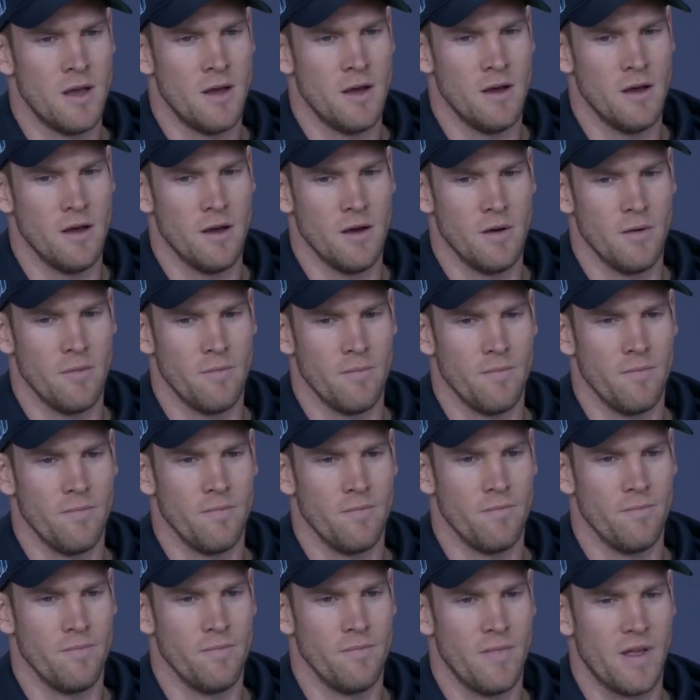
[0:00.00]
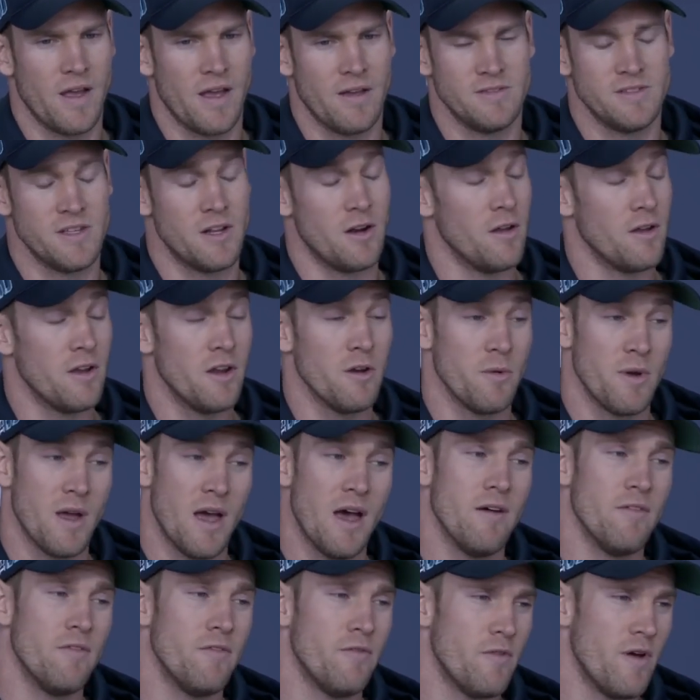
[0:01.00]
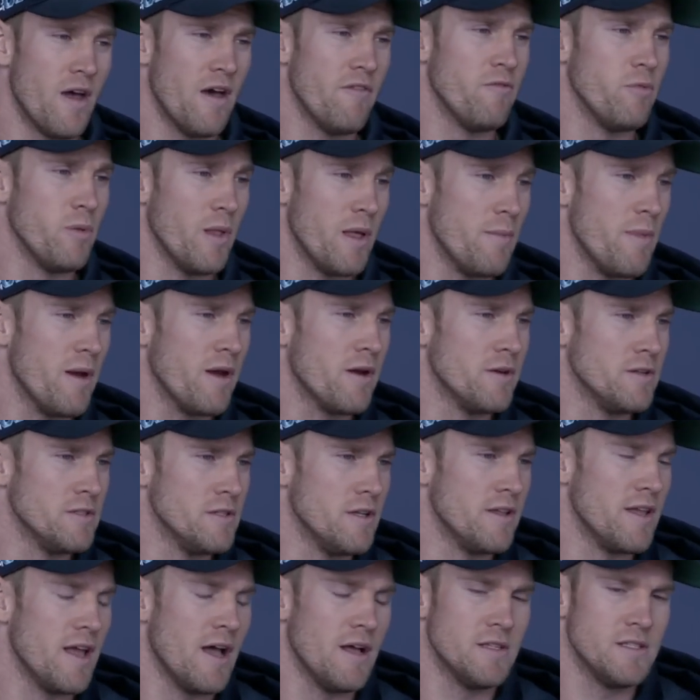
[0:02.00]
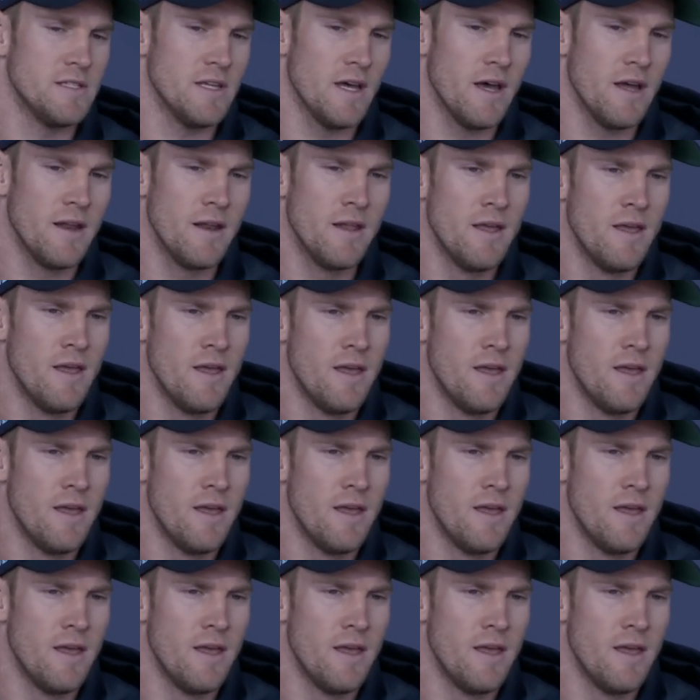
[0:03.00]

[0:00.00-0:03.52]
um, like i said all year, we have we have playmakers on the outside,